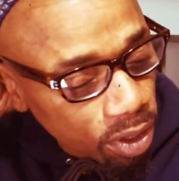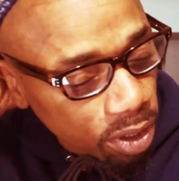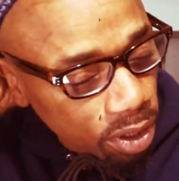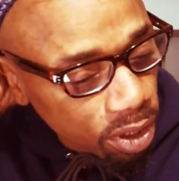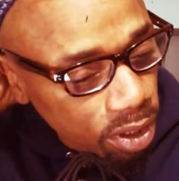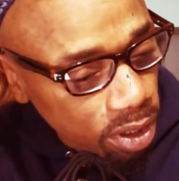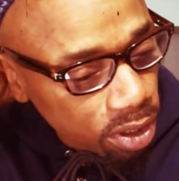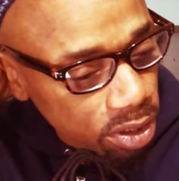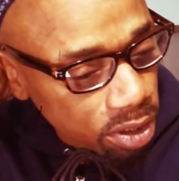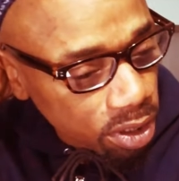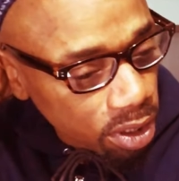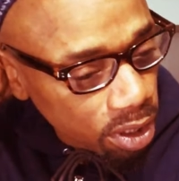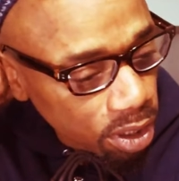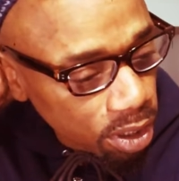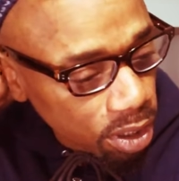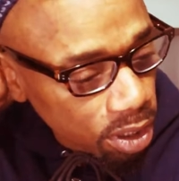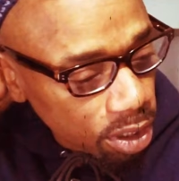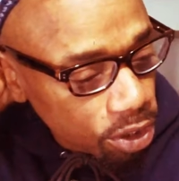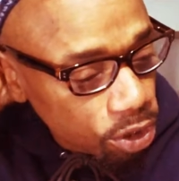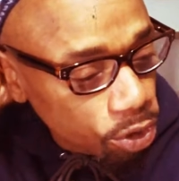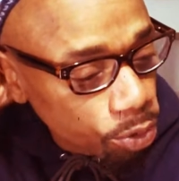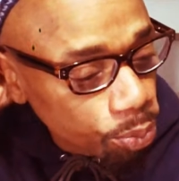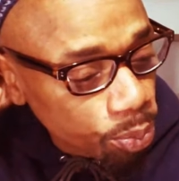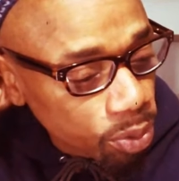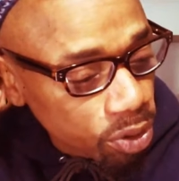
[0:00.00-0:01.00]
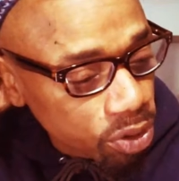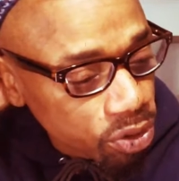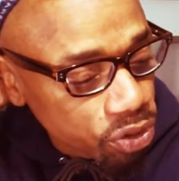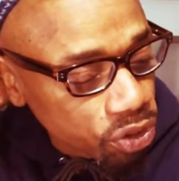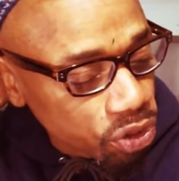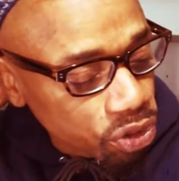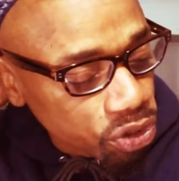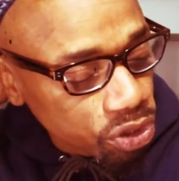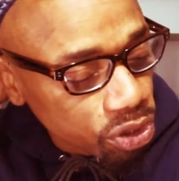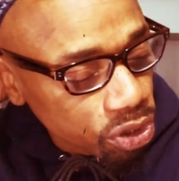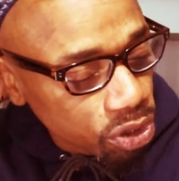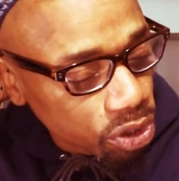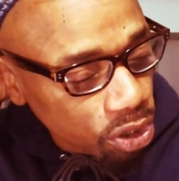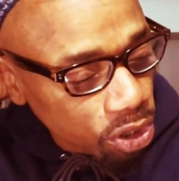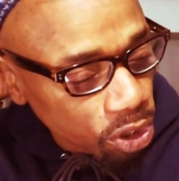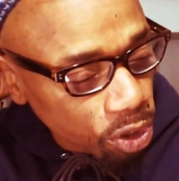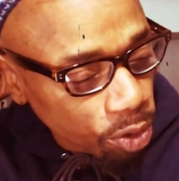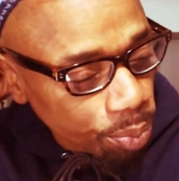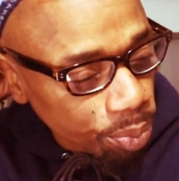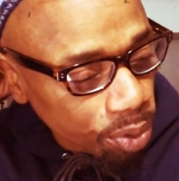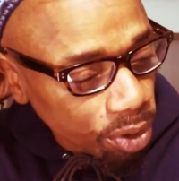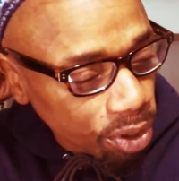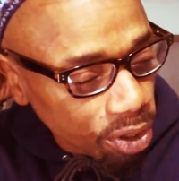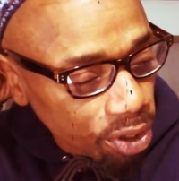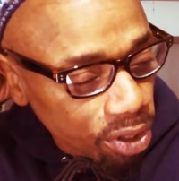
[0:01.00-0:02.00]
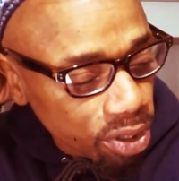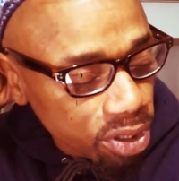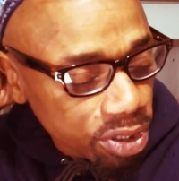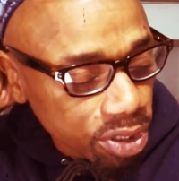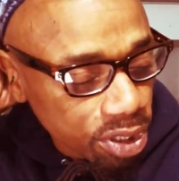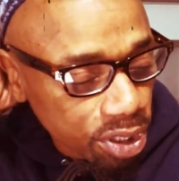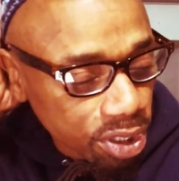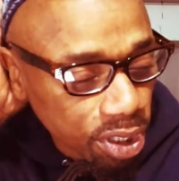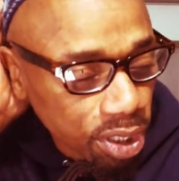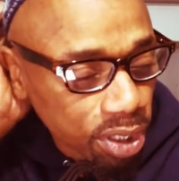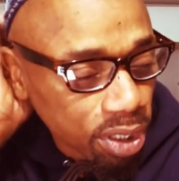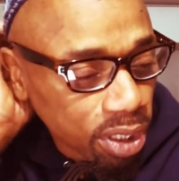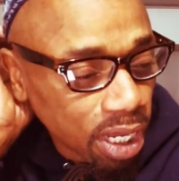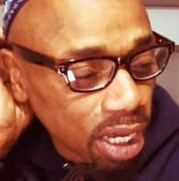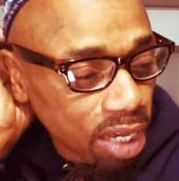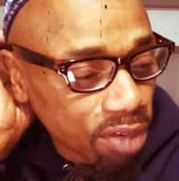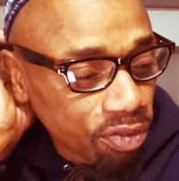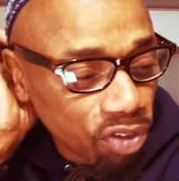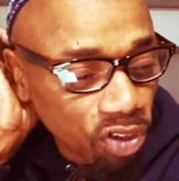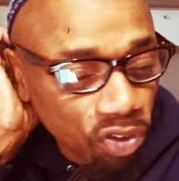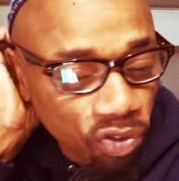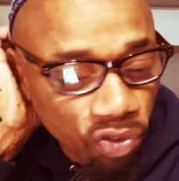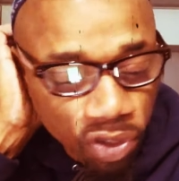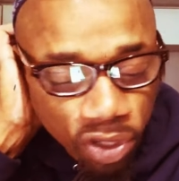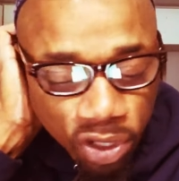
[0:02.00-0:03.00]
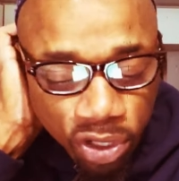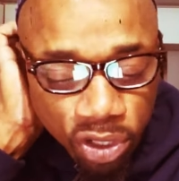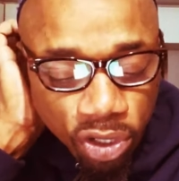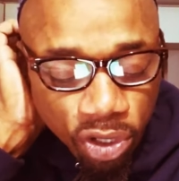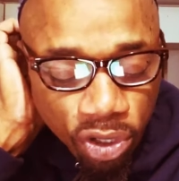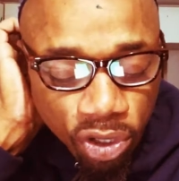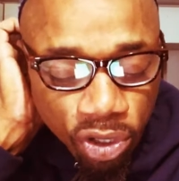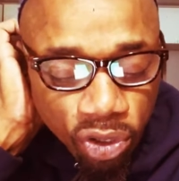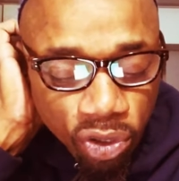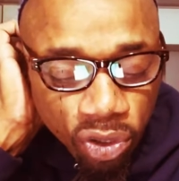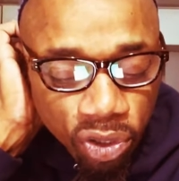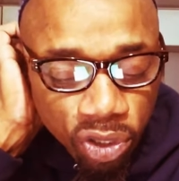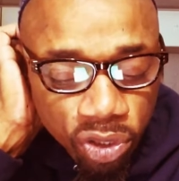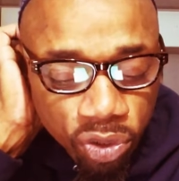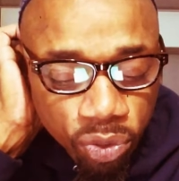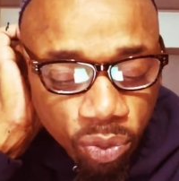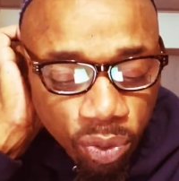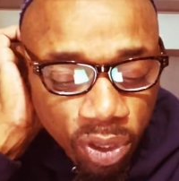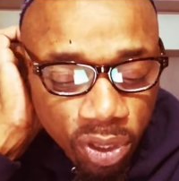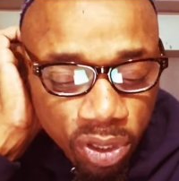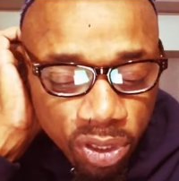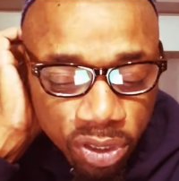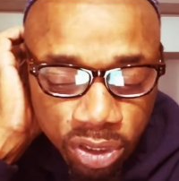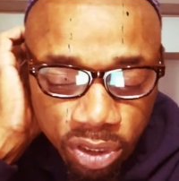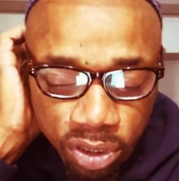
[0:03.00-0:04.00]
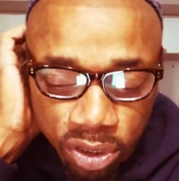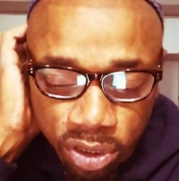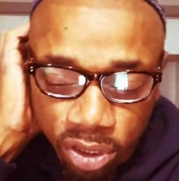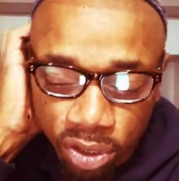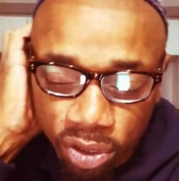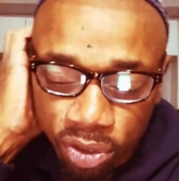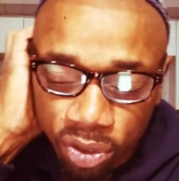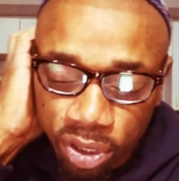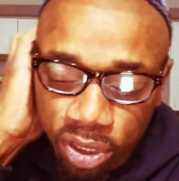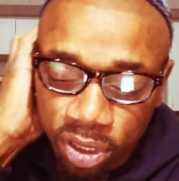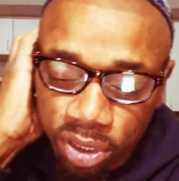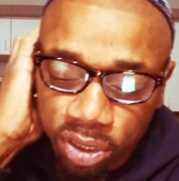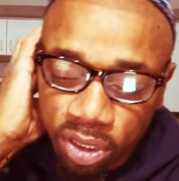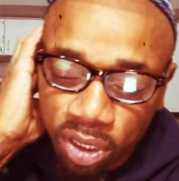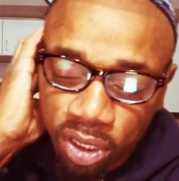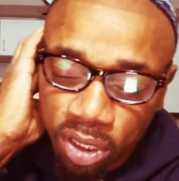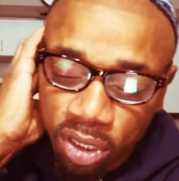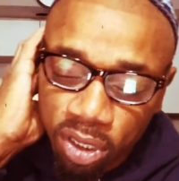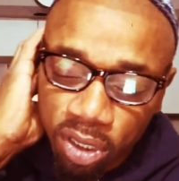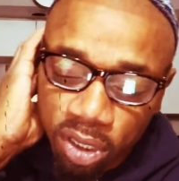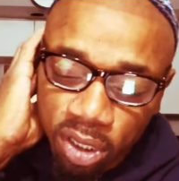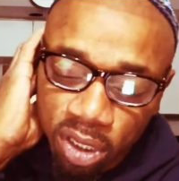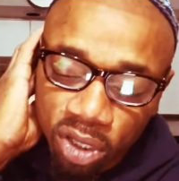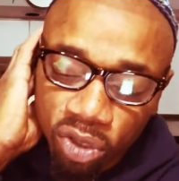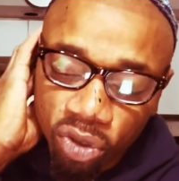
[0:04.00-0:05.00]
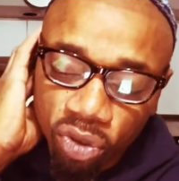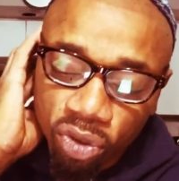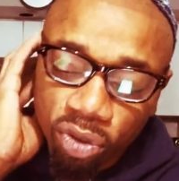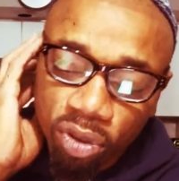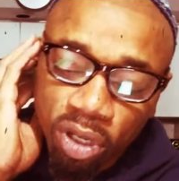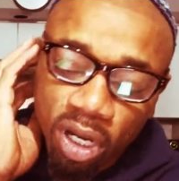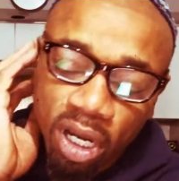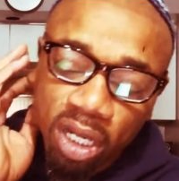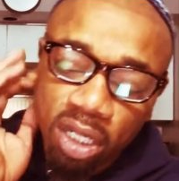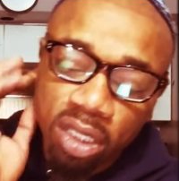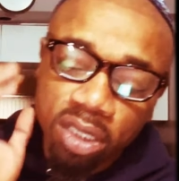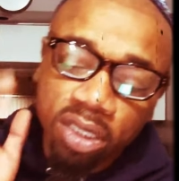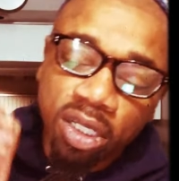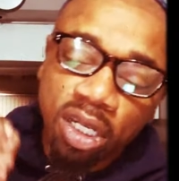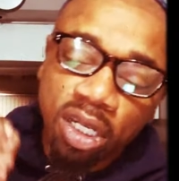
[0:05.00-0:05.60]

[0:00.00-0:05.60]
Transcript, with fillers: because the position of your parents in your life, even in your early 20s and 30s, you don't know how to